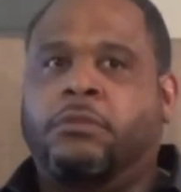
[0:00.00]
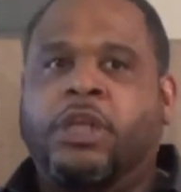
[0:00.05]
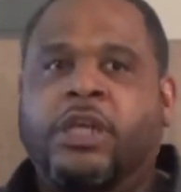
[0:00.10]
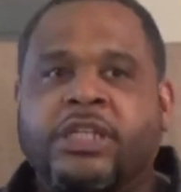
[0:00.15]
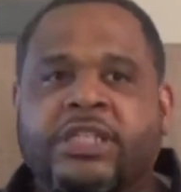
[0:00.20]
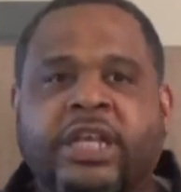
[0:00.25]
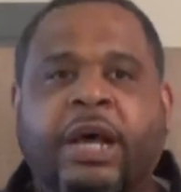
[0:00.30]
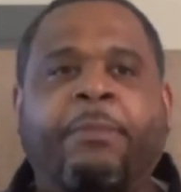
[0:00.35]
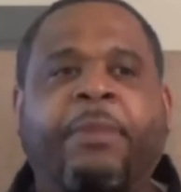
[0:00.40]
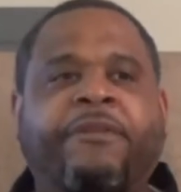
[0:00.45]

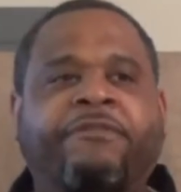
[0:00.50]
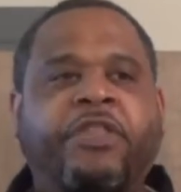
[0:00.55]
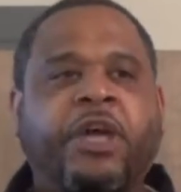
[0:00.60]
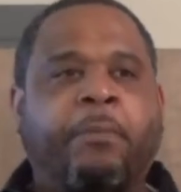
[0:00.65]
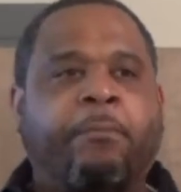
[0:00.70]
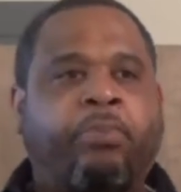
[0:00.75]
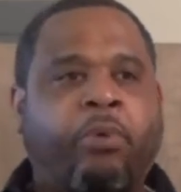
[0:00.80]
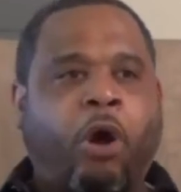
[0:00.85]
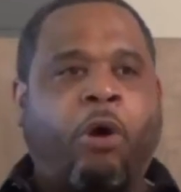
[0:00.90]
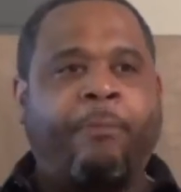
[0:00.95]
Some of
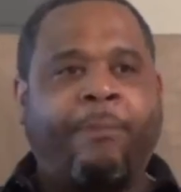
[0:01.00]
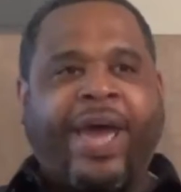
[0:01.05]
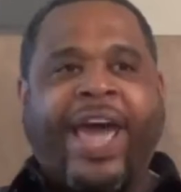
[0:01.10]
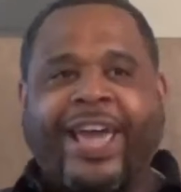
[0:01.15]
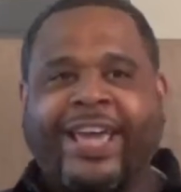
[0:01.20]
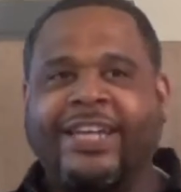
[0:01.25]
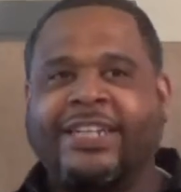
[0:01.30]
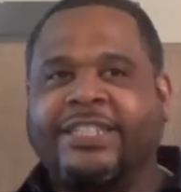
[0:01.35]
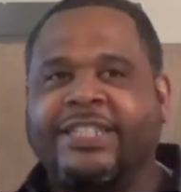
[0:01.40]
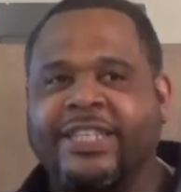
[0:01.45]
them brought
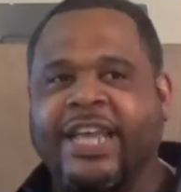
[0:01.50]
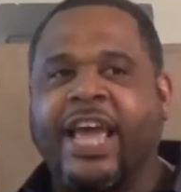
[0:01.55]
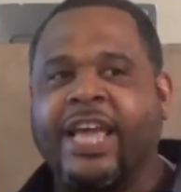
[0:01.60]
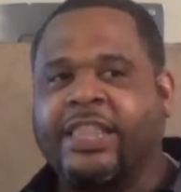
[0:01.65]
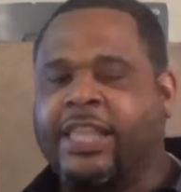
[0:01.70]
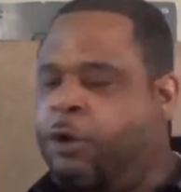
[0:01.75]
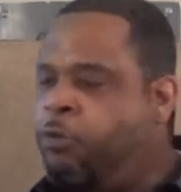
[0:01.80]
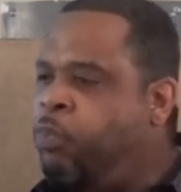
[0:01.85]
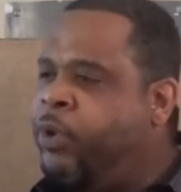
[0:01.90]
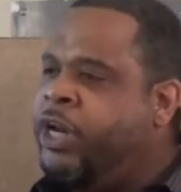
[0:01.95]
back and
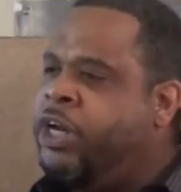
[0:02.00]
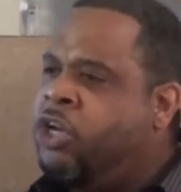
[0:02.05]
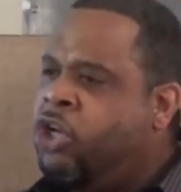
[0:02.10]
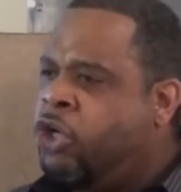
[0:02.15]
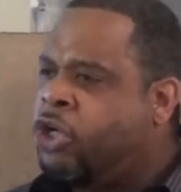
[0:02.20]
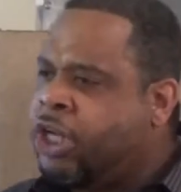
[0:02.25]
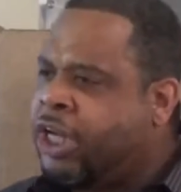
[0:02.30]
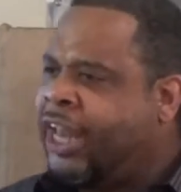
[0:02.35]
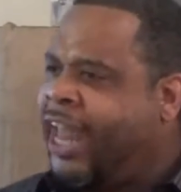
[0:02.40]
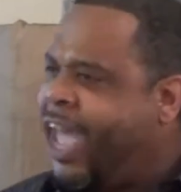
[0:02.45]
said that we
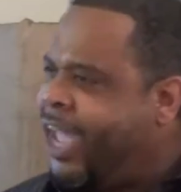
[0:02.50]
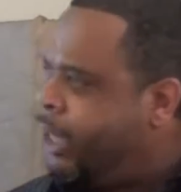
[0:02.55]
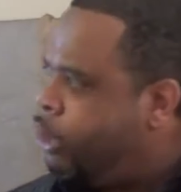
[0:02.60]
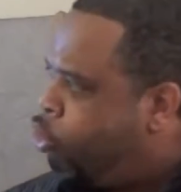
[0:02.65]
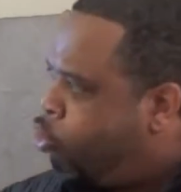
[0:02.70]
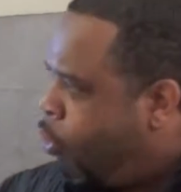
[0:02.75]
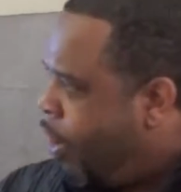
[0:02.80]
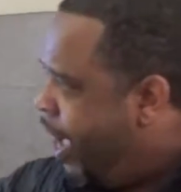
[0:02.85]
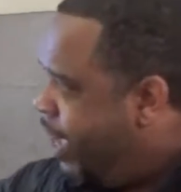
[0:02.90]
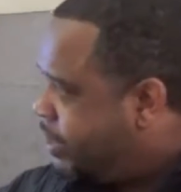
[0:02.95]
look
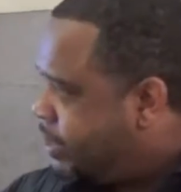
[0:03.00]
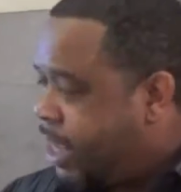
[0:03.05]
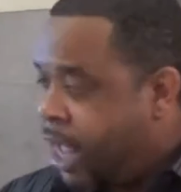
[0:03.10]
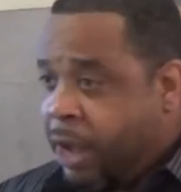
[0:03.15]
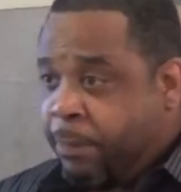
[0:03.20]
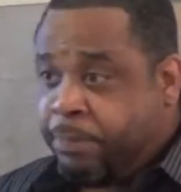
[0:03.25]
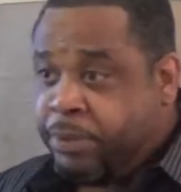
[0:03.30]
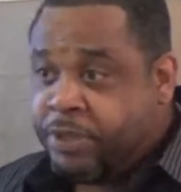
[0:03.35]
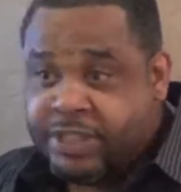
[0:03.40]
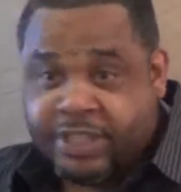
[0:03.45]
like
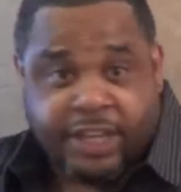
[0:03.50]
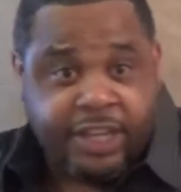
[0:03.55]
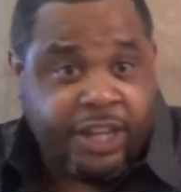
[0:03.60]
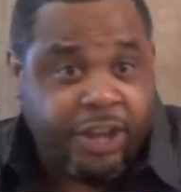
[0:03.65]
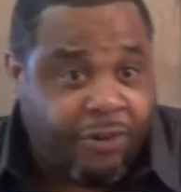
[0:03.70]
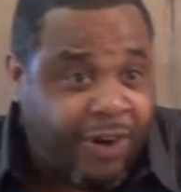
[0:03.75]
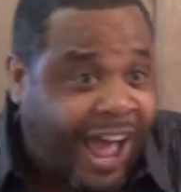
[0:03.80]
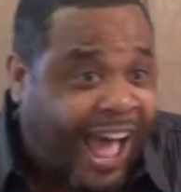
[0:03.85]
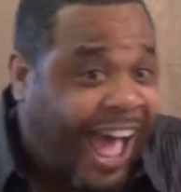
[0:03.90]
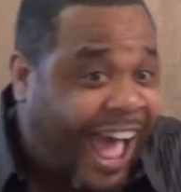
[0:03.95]
grasshoppers in
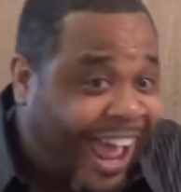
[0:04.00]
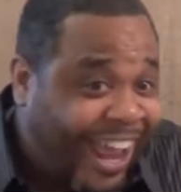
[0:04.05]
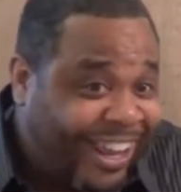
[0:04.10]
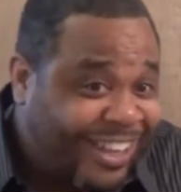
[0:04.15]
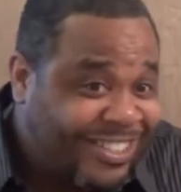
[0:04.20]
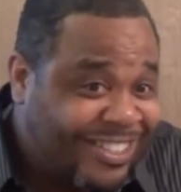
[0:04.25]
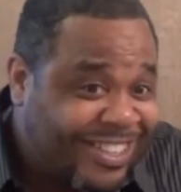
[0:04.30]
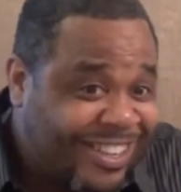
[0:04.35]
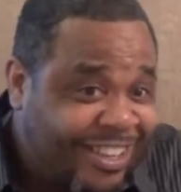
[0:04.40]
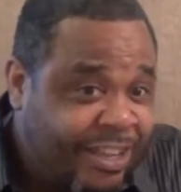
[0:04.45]
their
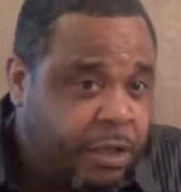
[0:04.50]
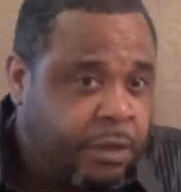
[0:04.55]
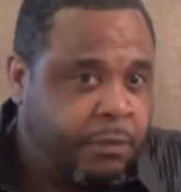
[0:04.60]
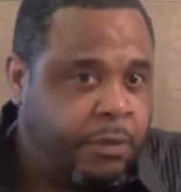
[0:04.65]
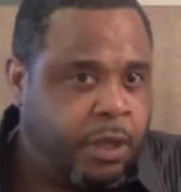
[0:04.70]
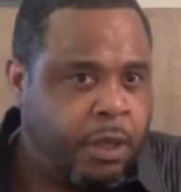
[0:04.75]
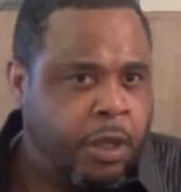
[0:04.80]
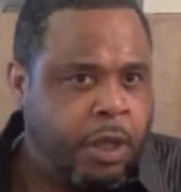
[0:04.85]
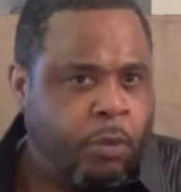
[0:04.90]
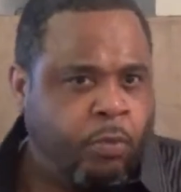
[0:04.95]
eyes.
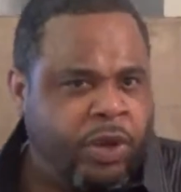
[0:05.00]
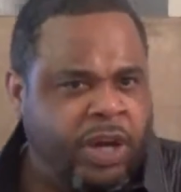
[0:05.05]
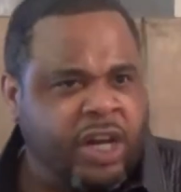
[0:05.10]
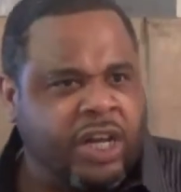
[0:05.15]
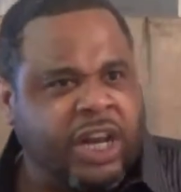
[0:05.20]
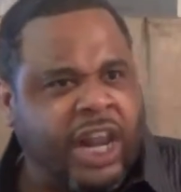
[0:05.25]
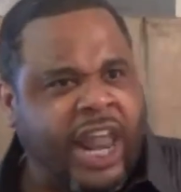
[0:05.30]
We look